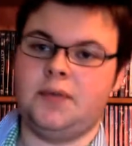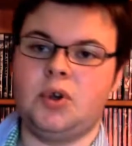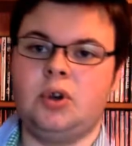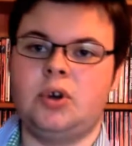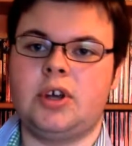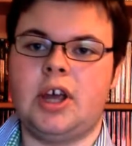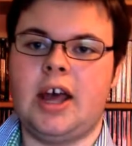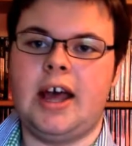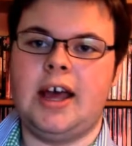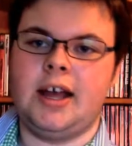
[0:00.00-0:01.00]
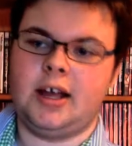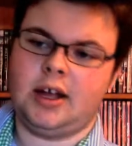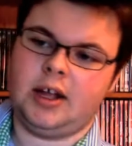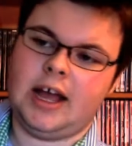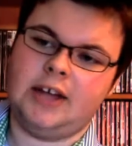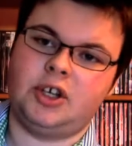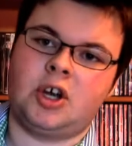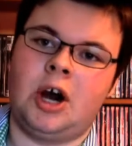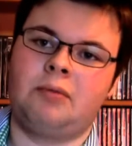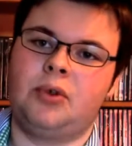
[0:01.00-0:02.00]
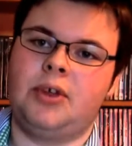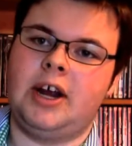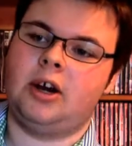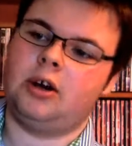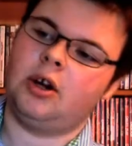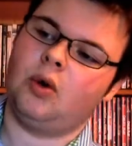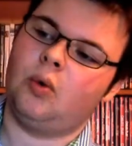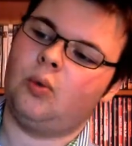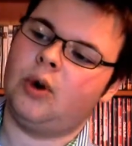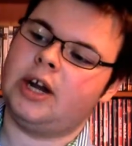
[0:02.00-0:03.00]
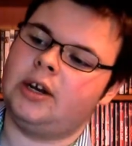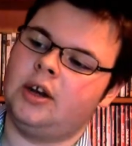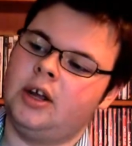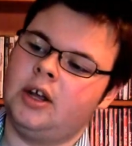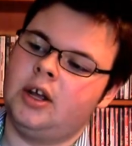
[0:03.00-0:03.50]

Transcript: if you look at the cover there, when